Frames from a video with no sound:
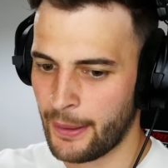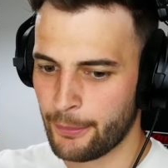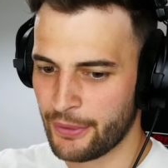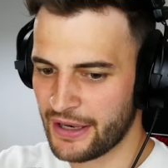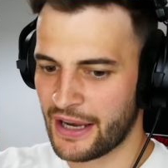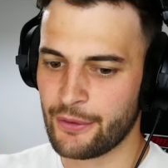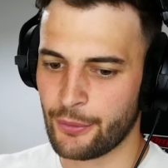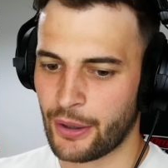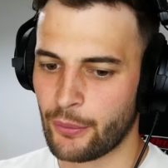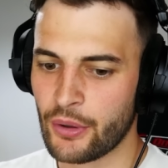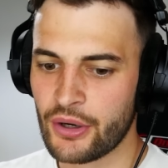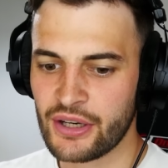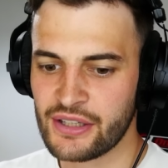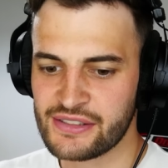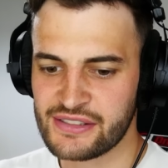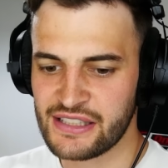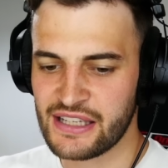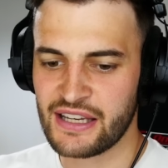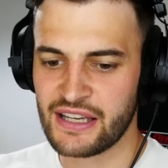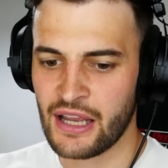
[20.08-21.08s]
But anyway, we're going to
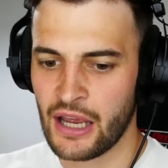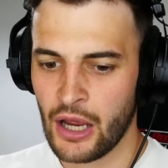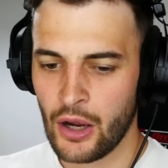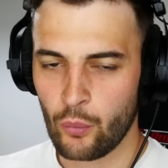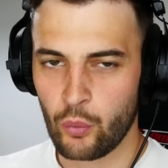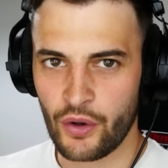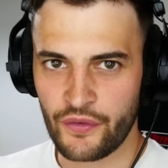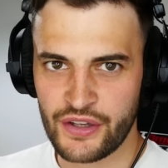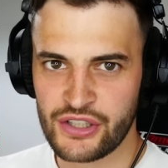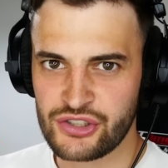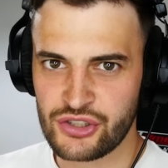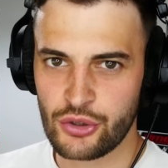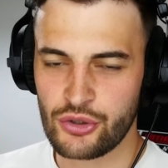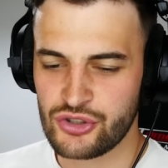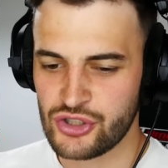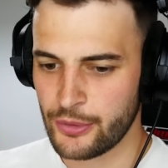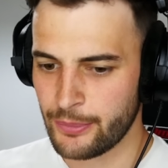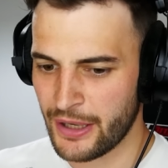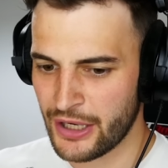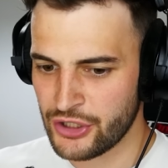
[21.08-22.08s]
see what this
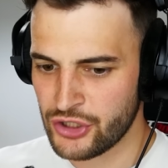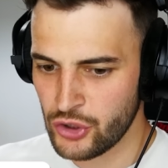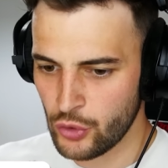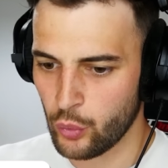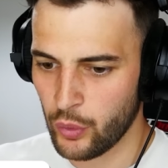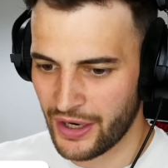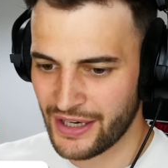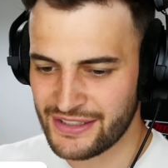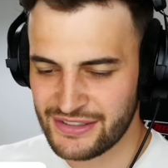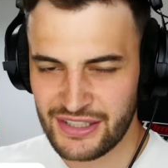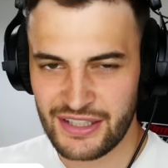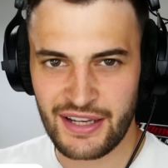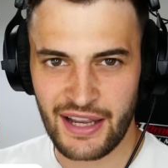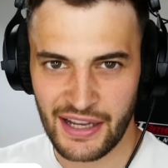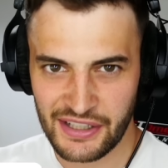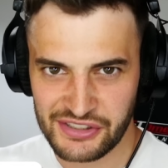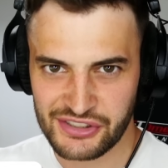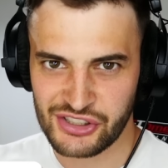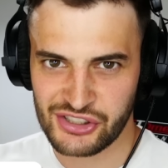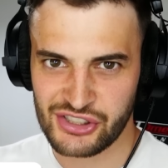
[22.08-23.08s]
YouTuber, UYT,
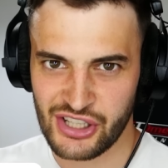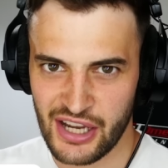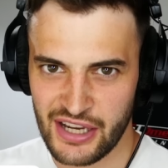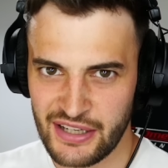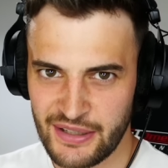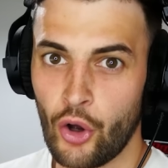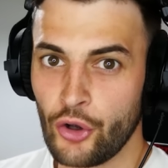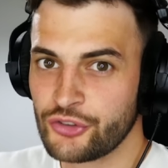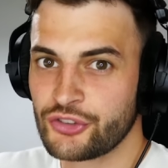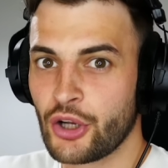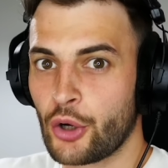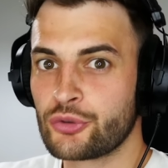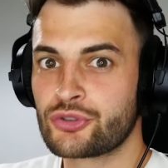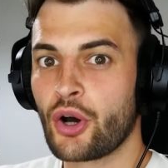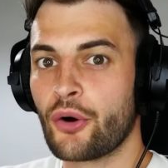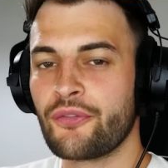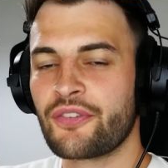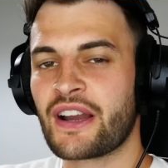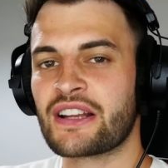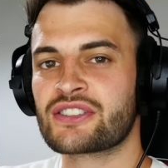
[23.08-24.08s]
has to say. Also,
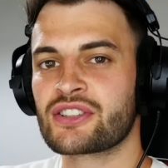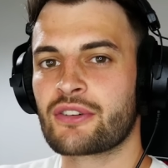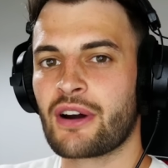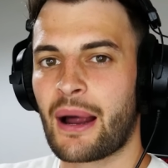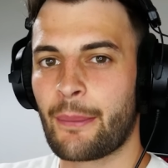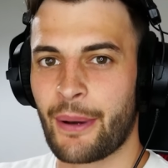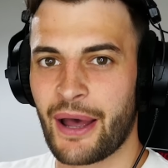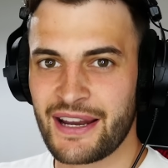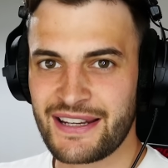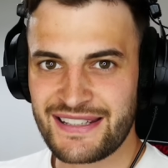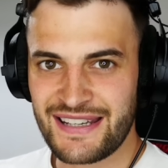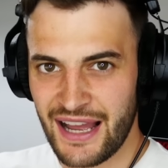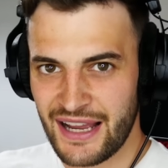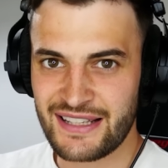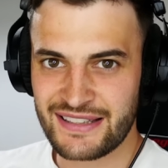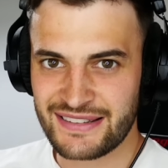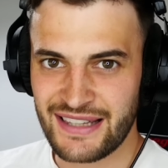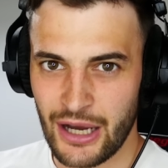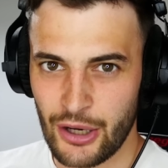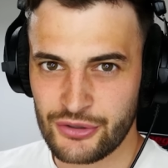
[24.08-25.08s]
don't forget to grab a
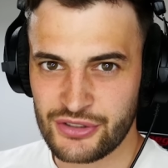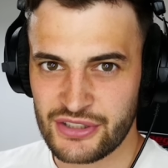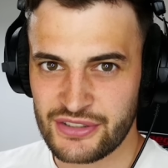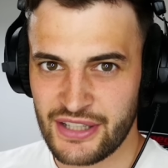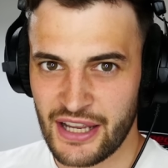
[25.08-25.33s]
9,000